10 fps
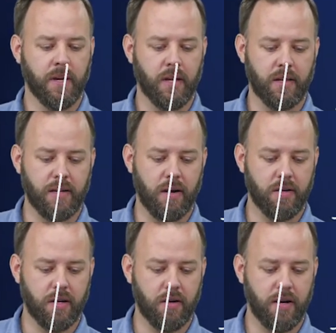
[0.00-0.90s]
and down
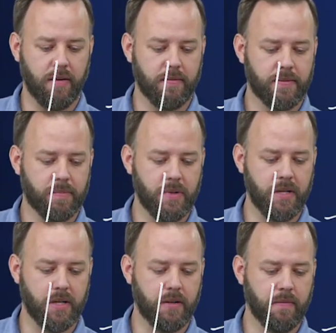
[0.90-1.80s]
here you have
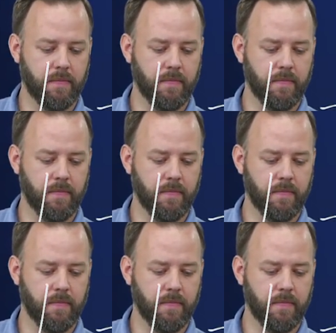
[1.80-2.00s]
speed,